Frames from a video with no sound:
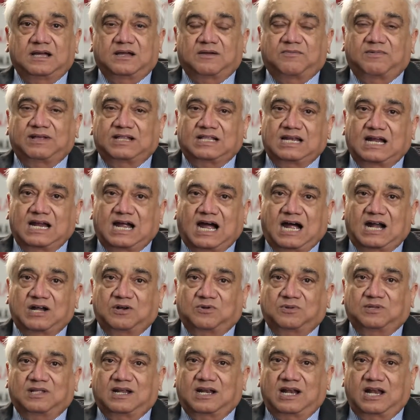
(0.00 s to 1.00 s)
With regard
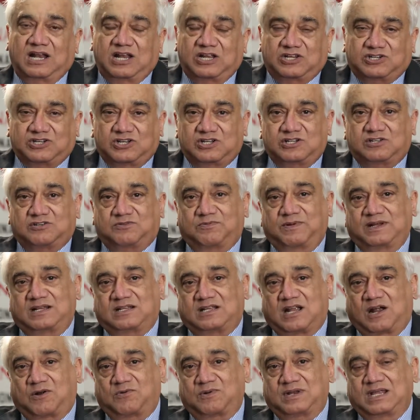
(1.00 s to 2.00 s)
to the relations with
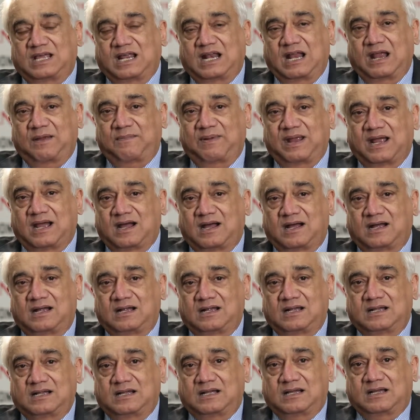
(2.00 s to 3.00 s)
Saudi Arabia,
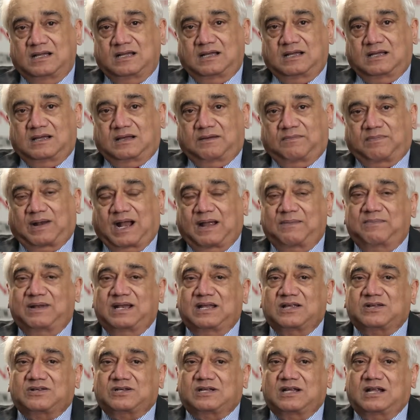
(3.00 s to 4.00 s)
Prime
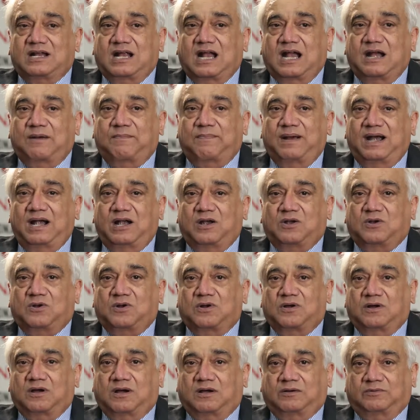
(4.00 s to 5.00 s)
Minister had built,
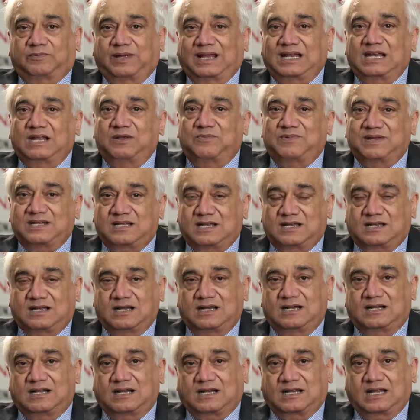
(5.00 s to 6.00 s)
when he
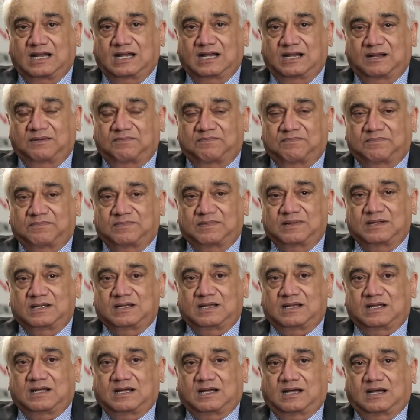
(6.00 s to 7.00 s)
visited the kingdom
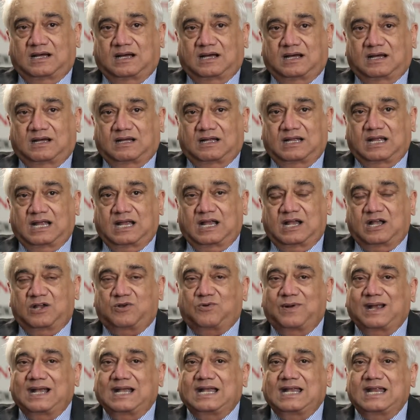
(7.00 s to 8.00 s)
in
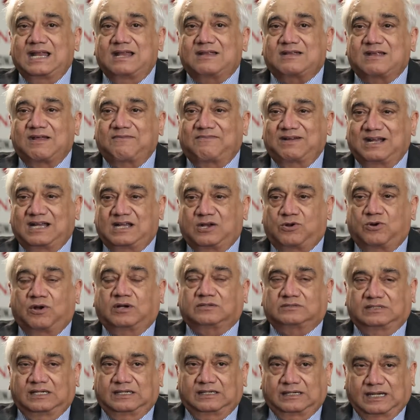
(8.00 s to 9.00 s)

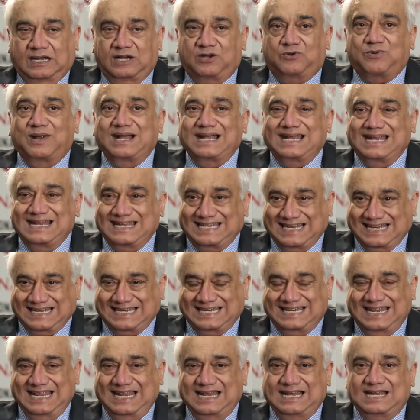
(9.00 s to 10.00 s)

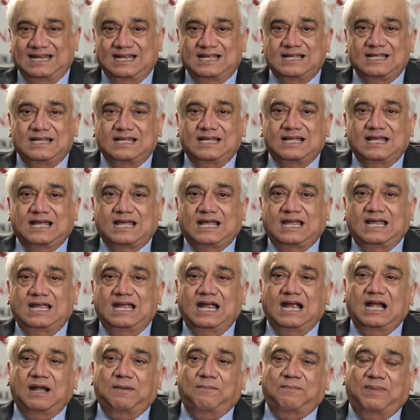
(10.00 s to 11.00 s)
2016, he
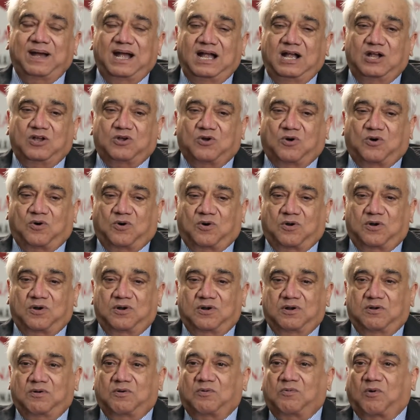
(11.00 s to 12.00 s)
had built
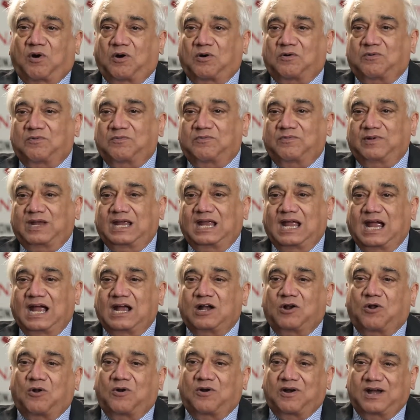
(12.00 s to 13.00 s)
on what we
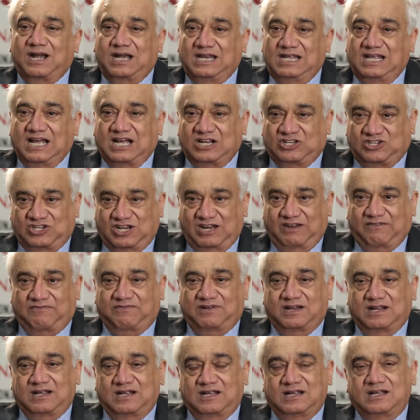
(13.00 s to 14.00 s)
had already
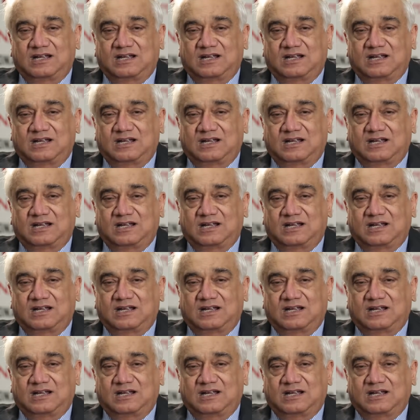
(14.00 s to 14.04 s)
achieved